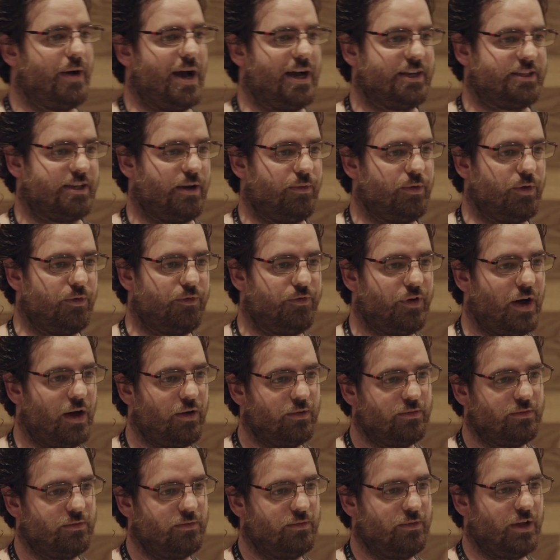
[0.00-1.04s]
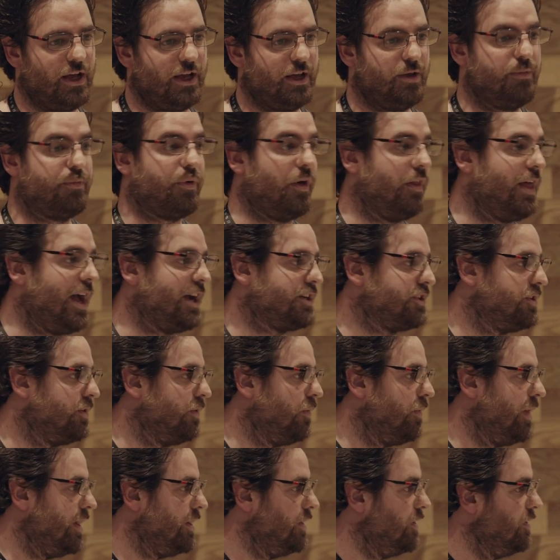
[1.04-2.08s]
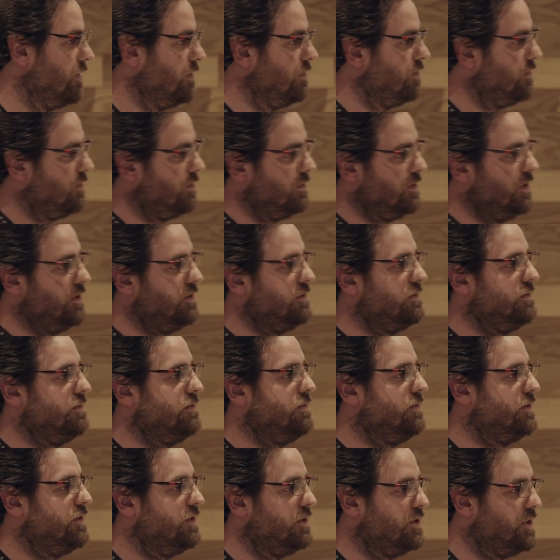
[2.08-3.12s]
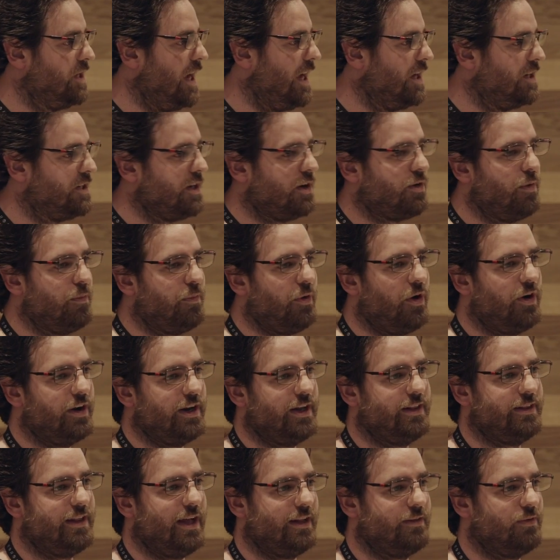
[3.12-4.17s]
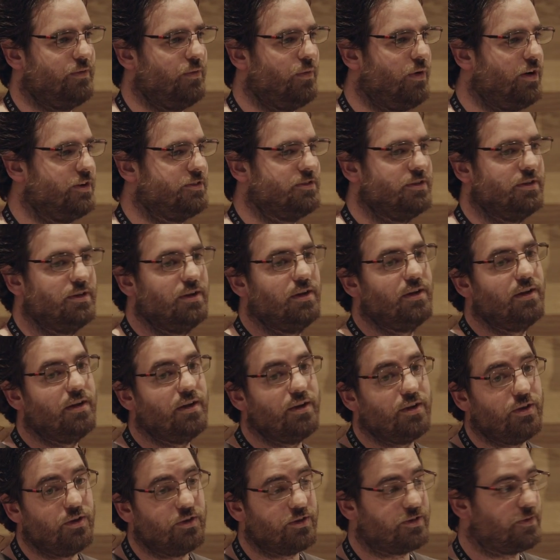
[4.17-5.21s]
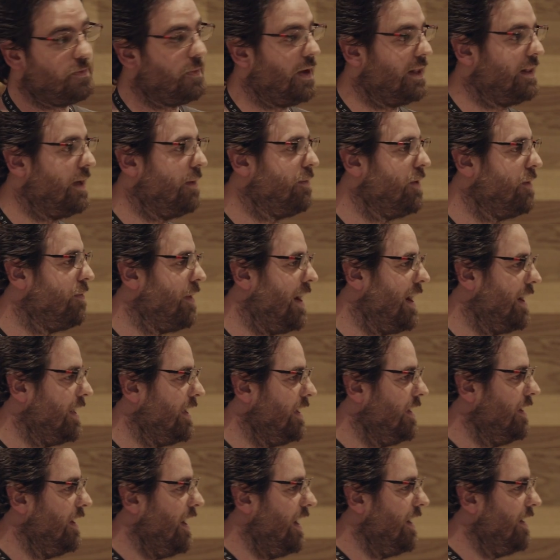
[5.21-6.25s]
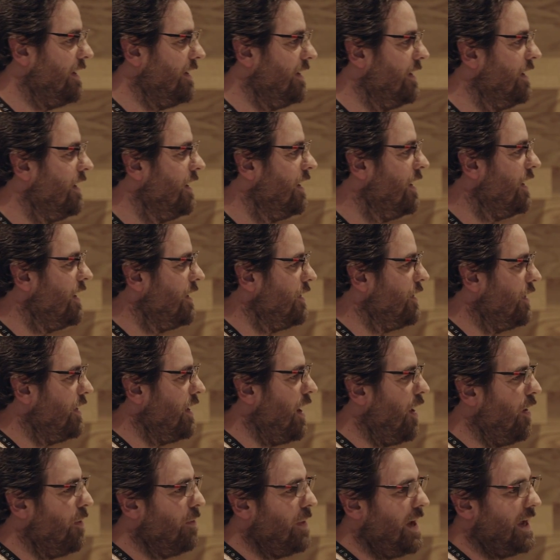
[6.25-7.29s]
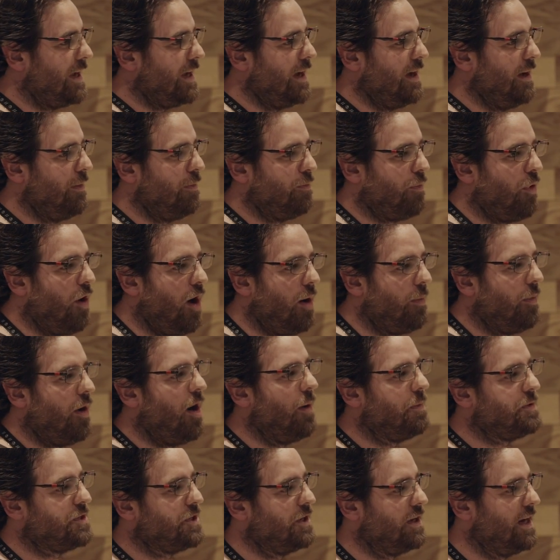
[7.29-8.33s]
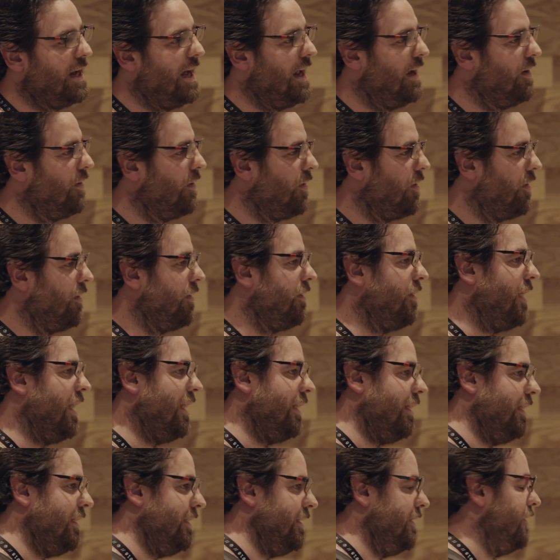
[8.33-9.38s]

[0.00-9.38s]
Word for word: bugs have you found in production when you just change a component that was used by everybody, and you now make a prop optional, or uh,